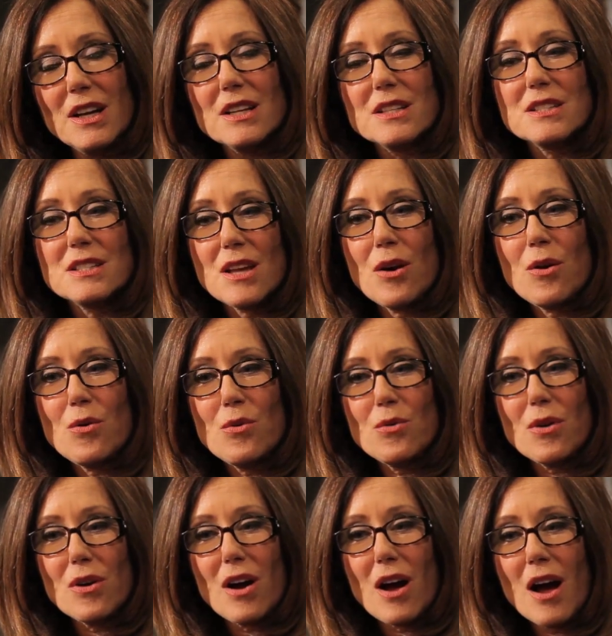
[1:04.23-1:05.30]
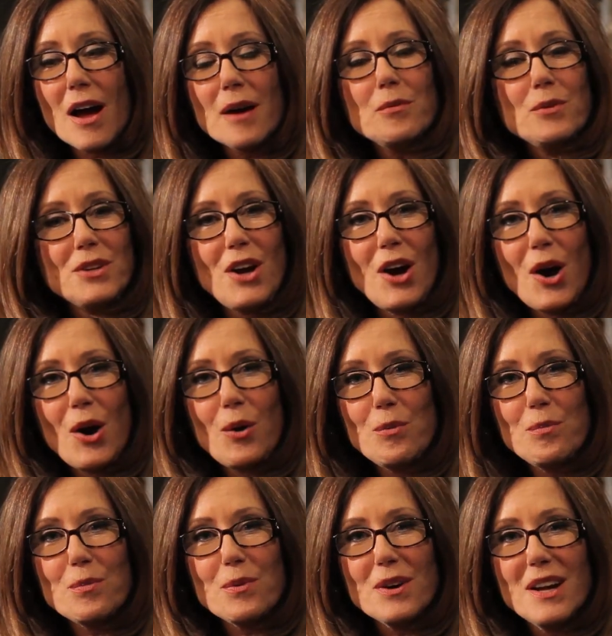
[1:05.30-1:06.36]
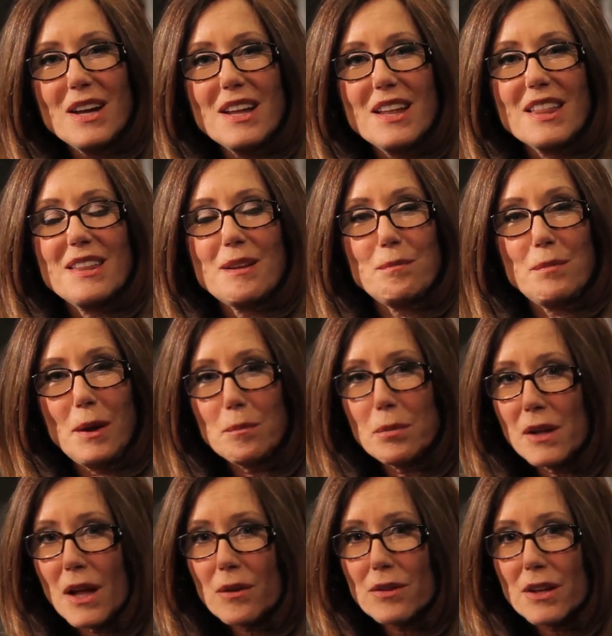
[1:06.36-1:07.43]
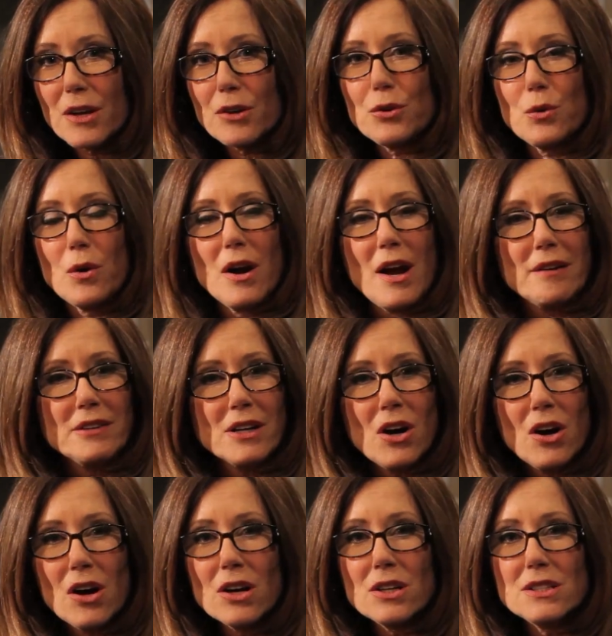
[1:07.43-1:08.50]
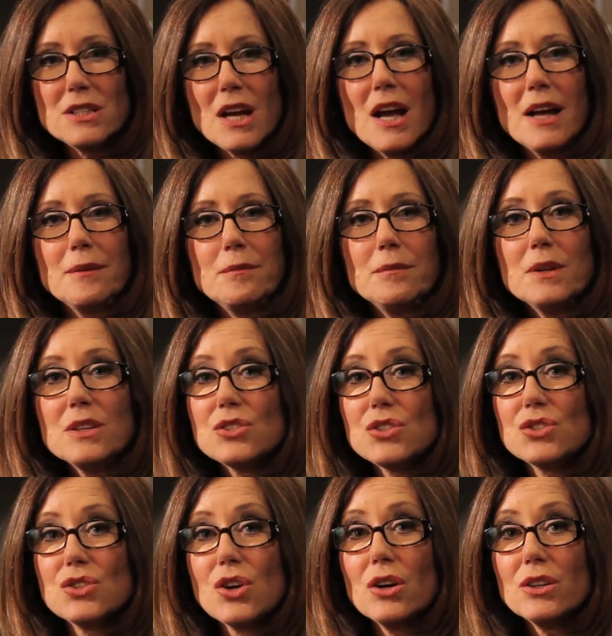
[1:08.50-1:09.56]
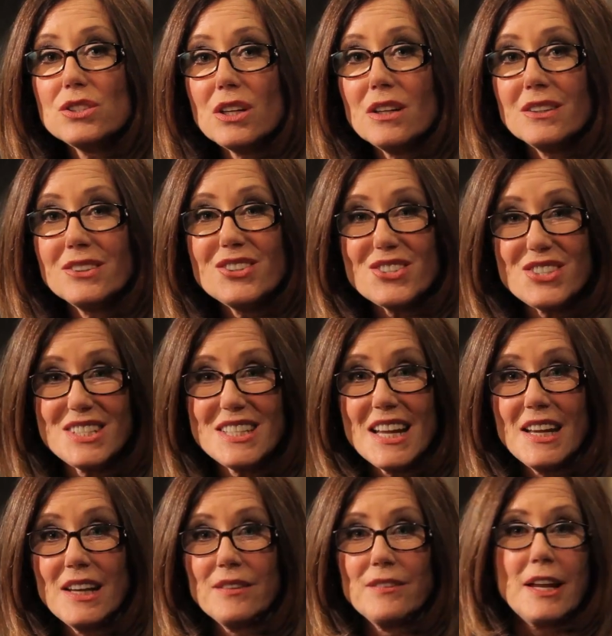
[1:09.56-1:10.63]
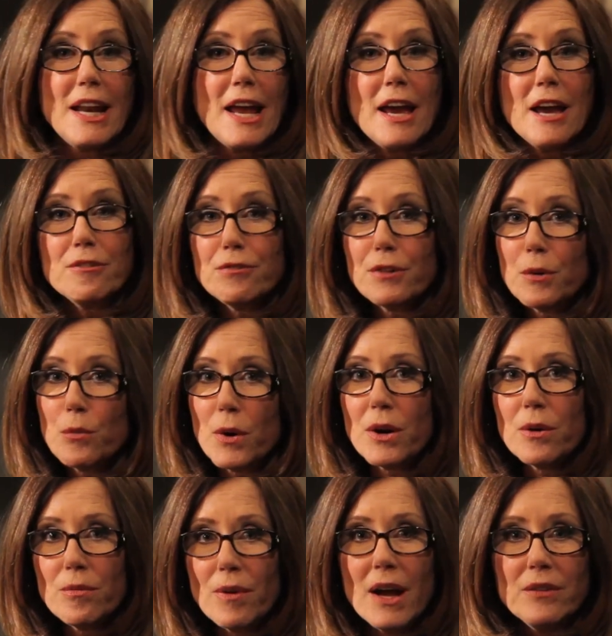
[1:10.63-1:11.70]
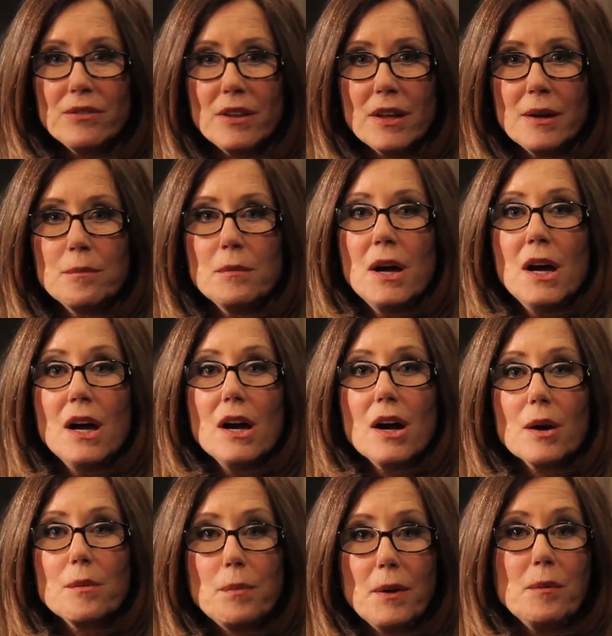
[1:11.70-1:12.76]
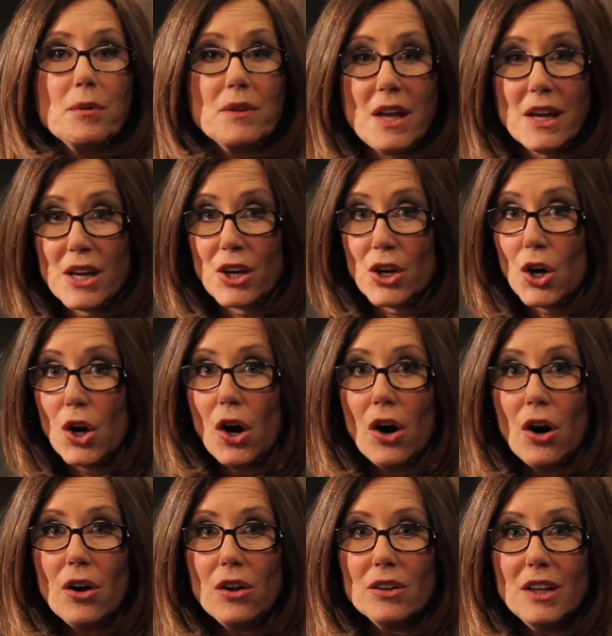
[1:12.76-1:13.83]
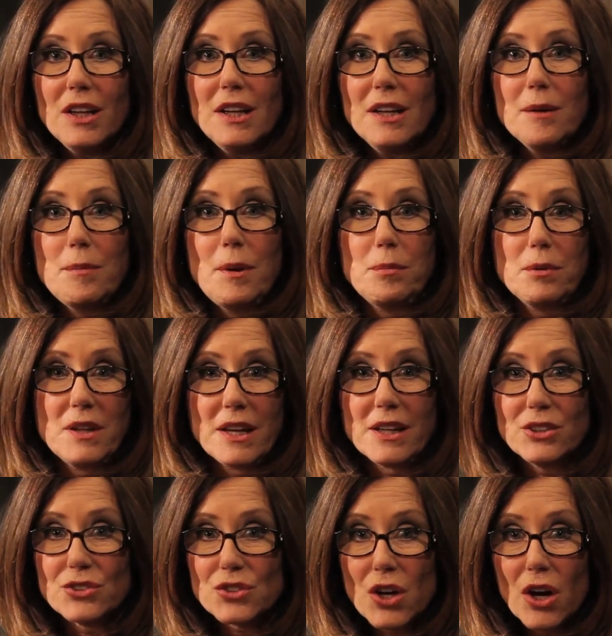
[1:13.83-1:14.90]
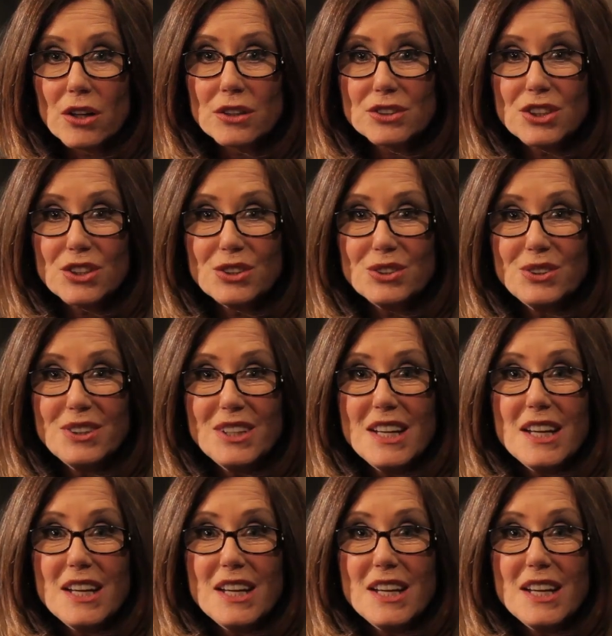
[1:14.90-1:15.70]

So I would hope that people out there who are having a hard time start to understand that everywhere around them are people they can call, people they can talk to,